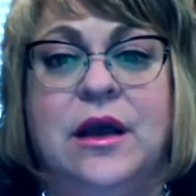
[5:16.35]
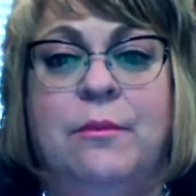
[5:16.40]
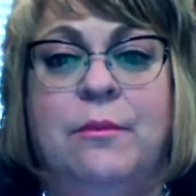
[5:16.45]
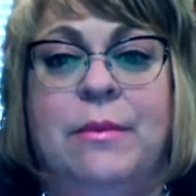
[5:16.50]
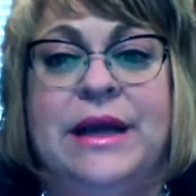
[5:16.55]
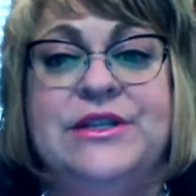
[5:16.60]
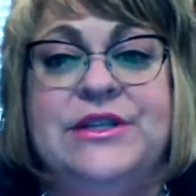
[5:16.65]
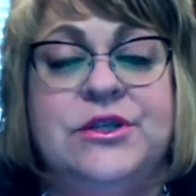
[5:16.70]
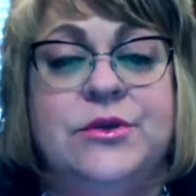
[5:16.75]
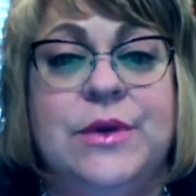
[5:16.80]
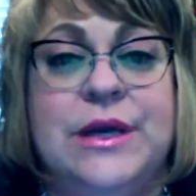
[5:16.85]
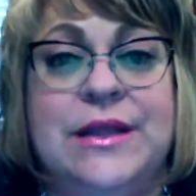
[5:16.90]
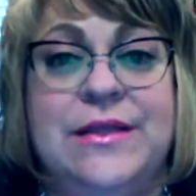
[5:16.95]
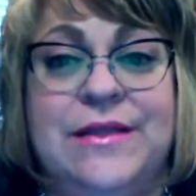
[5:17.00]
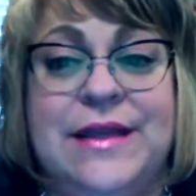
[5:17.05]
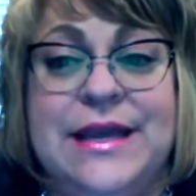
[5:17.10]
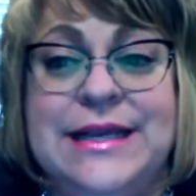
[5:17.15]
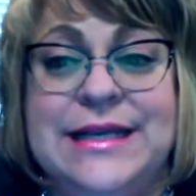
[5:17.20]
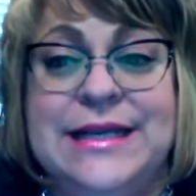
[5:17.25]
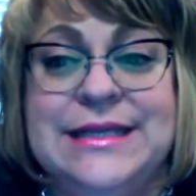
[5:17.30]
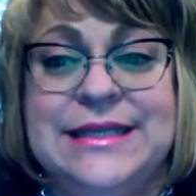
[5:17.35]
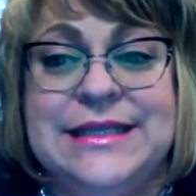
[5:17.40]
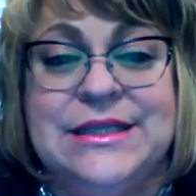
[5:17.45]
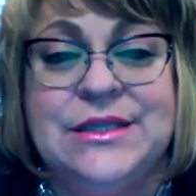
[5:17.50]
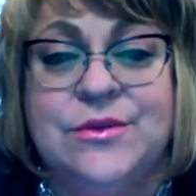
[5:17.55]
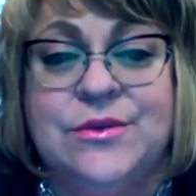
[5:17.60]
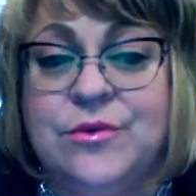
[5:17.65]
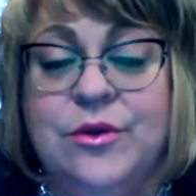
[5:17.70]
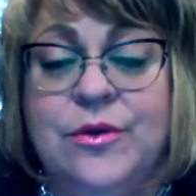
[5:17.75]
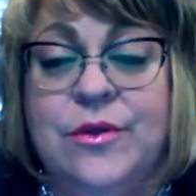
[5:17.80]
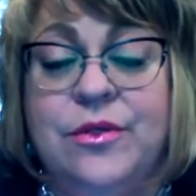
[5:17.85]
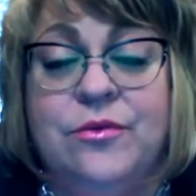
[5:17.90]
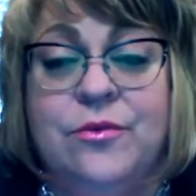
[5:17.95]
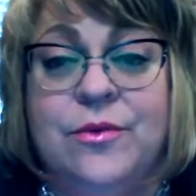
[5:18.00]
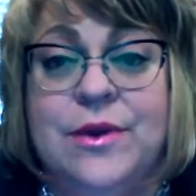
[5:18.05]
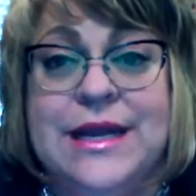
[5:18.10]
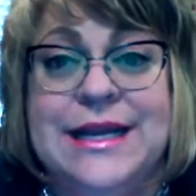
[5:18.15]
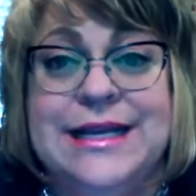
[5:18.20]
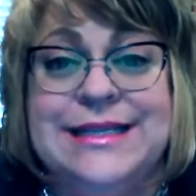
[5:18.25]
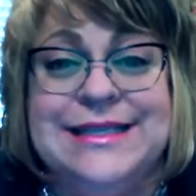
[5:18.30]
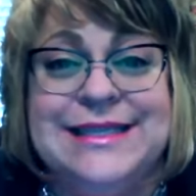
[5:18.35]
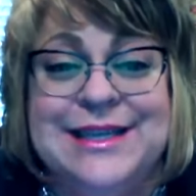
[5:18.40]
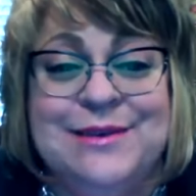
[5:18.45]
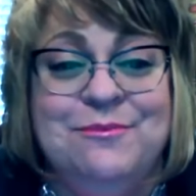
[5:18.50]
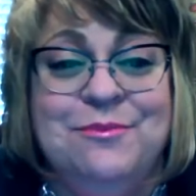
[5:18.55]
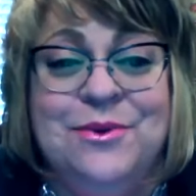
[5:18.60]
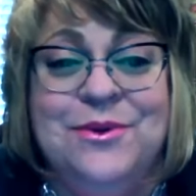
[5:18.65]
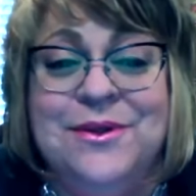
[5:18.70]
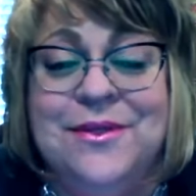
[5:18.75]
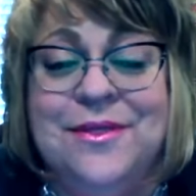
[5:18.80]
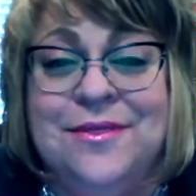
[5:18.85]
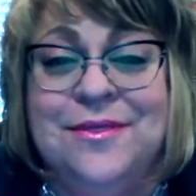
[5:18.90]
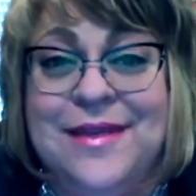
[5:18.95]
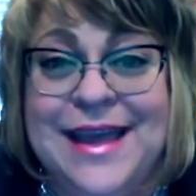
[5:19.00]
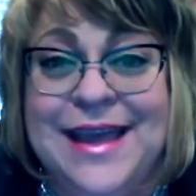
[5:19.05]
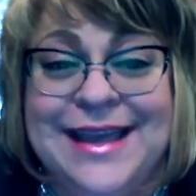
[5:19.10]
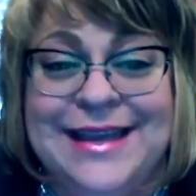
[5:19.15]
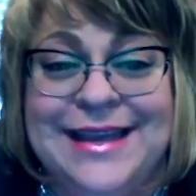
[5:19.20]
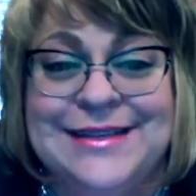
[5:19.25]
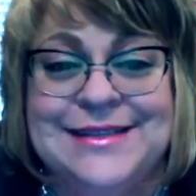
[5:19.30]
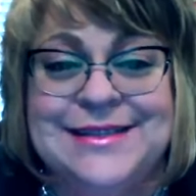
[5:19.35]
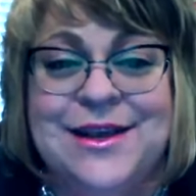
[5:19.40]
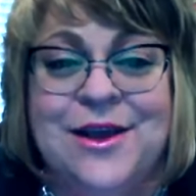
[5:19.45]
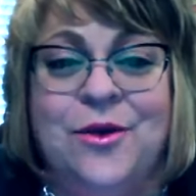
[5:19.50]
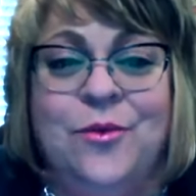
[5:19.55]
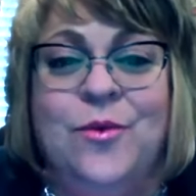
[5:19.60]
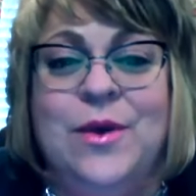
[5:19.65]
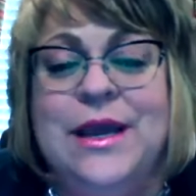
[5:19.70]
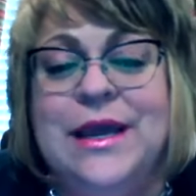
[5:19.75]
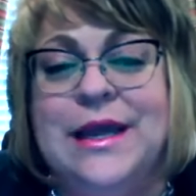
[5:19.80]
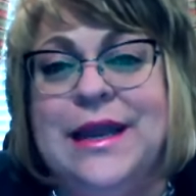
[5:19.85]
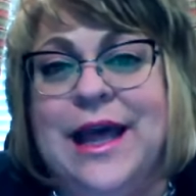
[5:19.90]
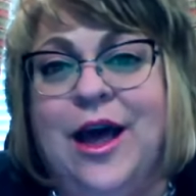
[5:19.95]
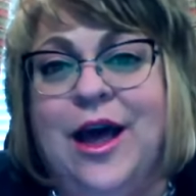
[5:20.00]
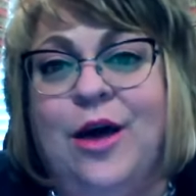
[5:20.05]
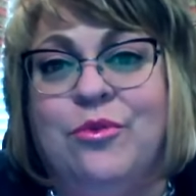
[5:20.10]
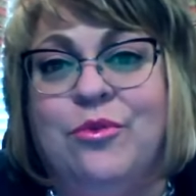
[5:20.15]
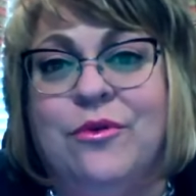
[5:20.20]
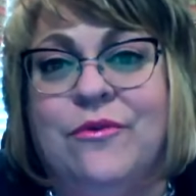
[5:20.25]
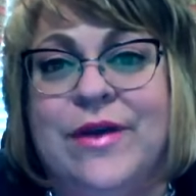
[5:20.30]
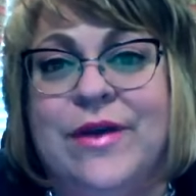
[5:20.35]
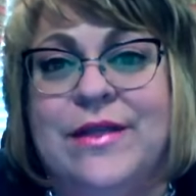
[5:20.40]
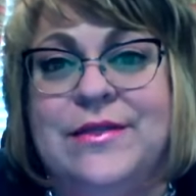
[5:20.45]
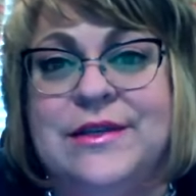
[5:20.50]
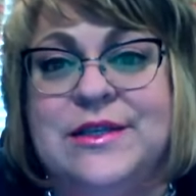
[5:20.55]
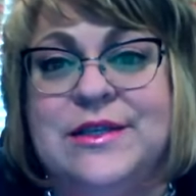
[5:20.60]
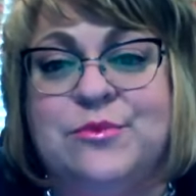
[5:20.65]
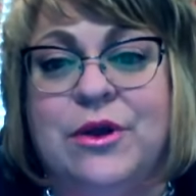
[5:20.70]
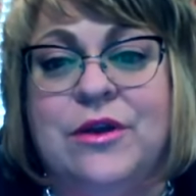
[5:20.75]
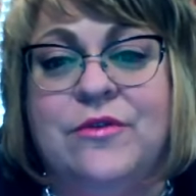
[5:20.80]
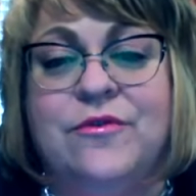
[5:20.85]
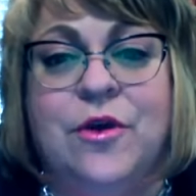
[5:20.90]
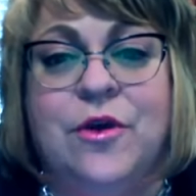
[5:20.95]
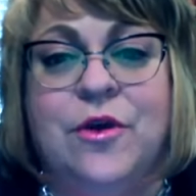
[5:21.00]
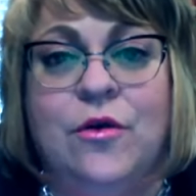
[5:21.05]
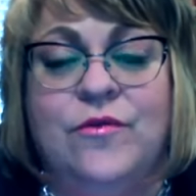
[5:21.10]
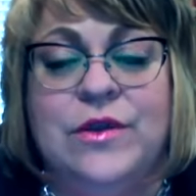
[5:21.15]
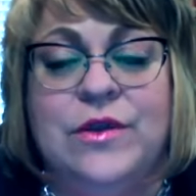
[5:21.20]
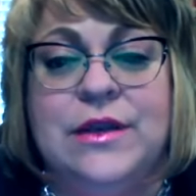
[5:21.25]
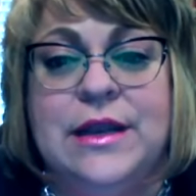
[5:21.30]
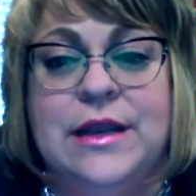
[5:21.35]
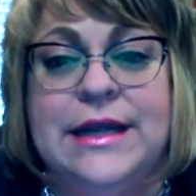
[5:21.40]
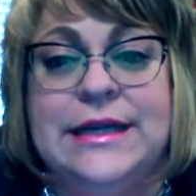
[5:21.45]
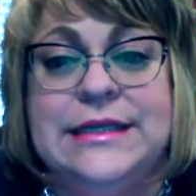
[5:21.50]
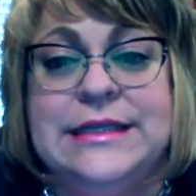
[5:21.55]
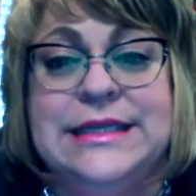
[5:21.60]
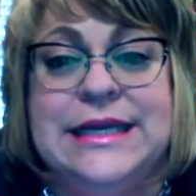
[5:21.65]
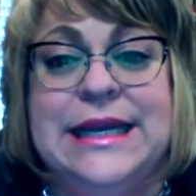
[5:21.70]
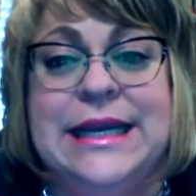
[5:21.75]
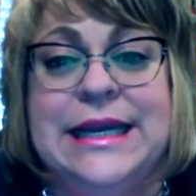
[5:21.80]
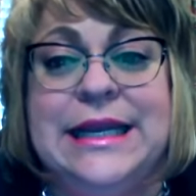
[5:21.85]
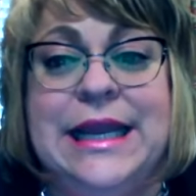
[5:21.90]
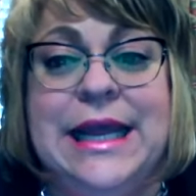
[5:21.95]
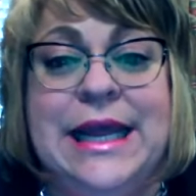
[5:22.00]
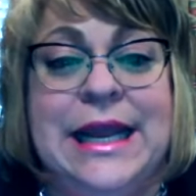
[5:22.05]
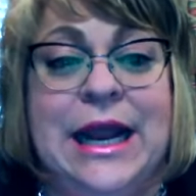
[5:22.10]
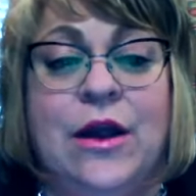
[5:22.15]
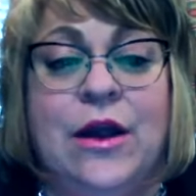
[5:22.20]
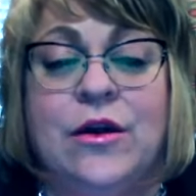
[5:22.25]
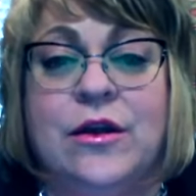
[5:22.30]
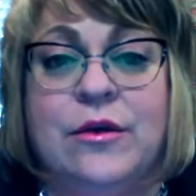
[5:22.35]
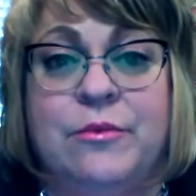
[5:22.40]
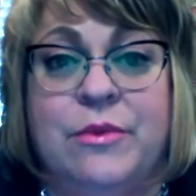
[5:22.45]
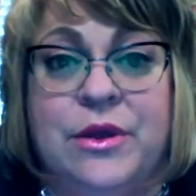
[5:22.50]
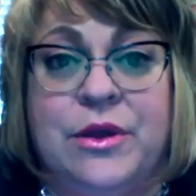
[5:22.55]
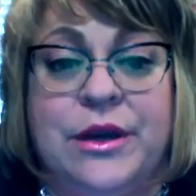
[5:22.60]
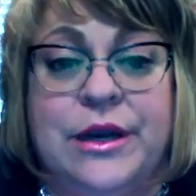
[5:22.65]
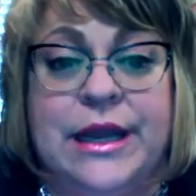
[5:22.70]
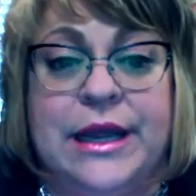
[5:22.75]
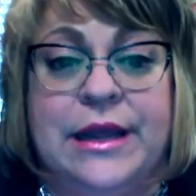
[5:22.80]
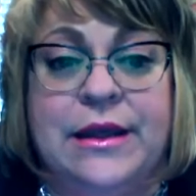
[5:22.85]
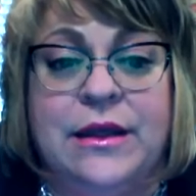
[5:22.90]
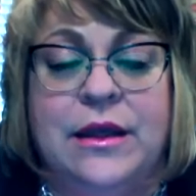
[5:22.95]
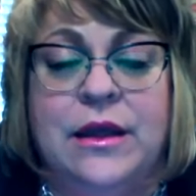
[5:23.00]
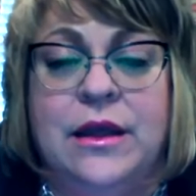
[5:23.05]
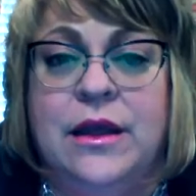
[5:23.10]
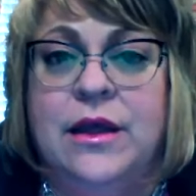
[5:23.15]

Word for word: By doing these th- three simple things, we can help prevent the spread of COVID 19 in our community.